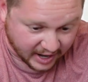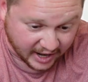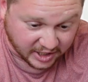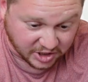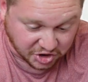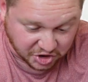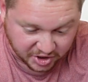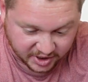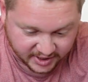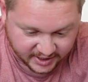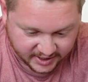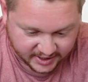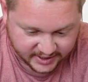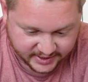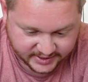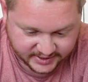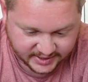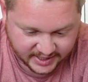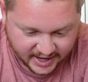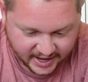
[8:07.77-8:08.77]
actually
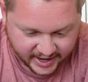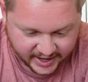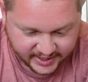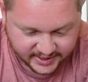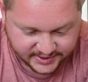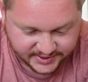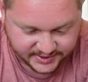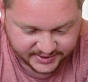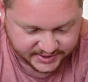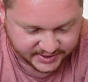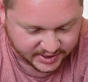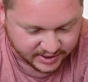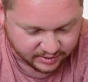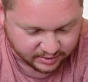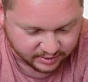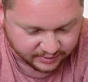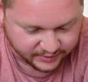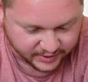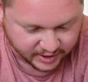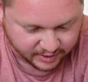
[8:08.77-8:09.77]
is a
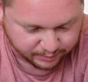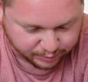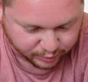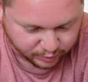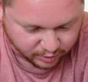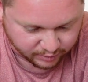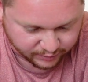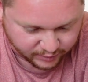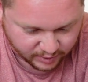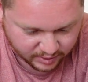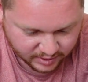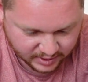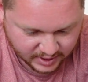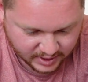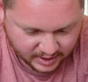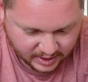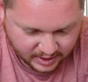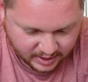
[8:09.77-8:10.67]
seal of like approval,